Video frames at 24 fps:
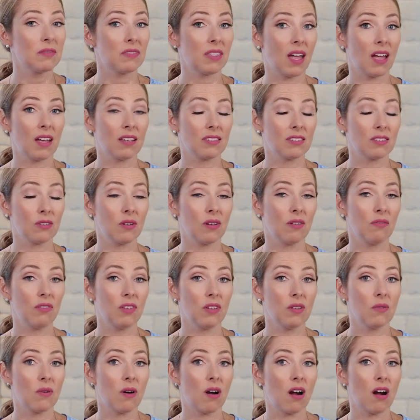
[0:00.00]
of that. So if
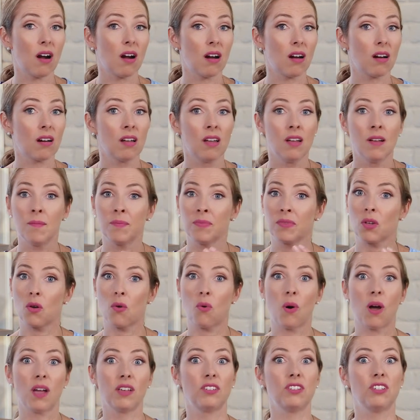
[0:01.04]
you are
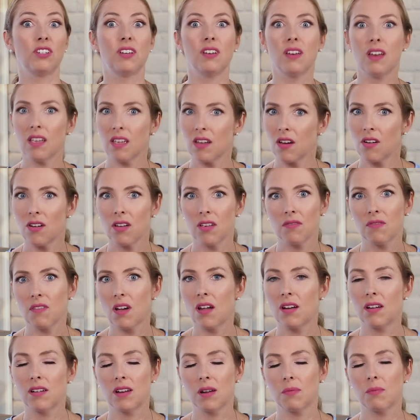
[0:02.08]
questioning or you've
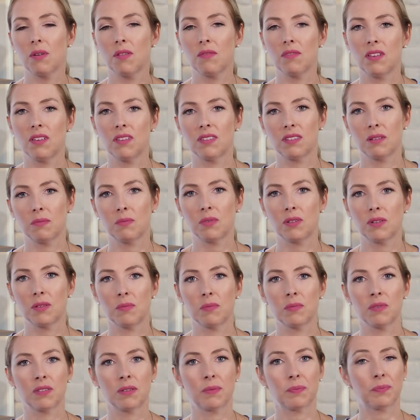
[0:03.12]
got a number of these
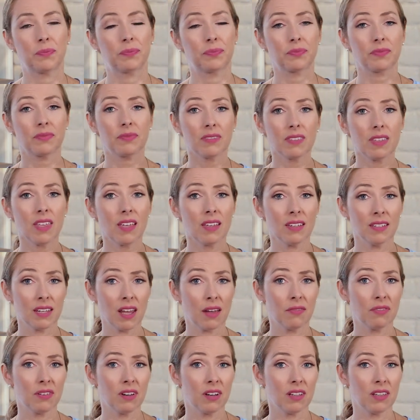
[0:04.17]
symptoms,
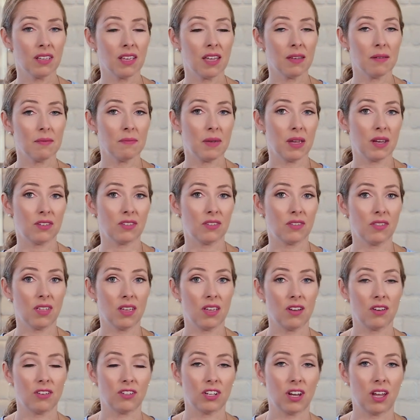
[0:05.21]
definitely make sure
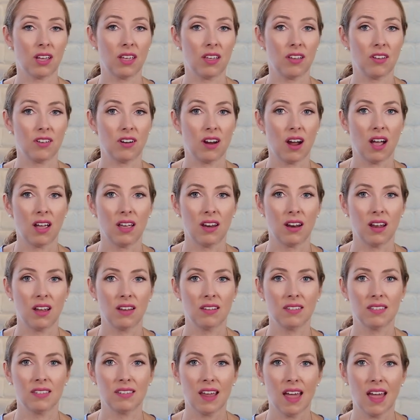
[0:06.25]
that you're checking your
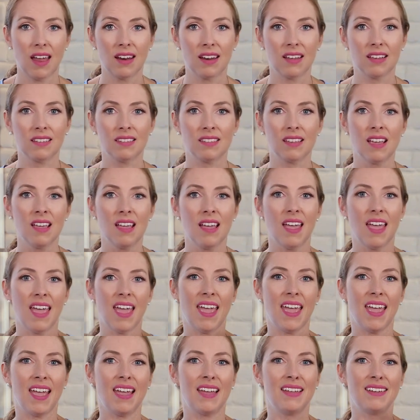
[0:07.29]
iodine status.
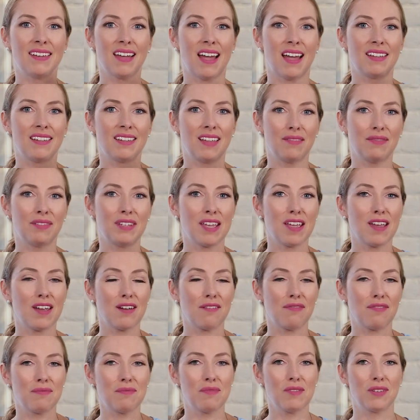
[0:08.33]
And I'd love to
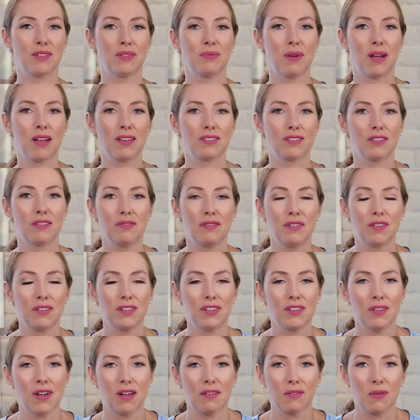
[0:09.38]
hear from you as well. So if you
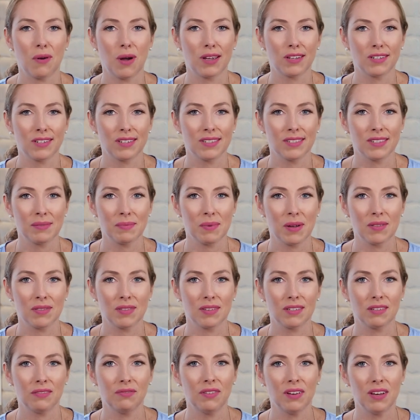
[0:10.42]
do have questions about
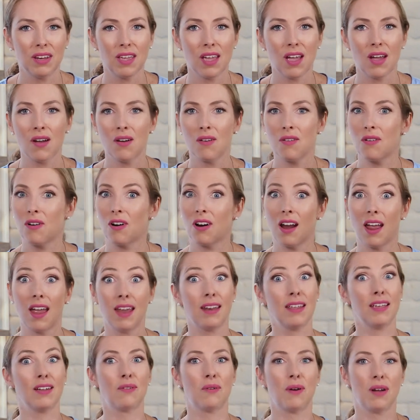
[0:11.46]
this video or
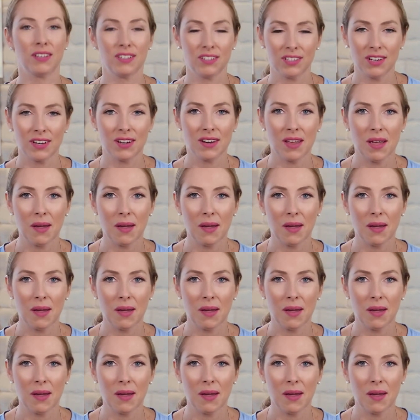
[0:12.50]
any question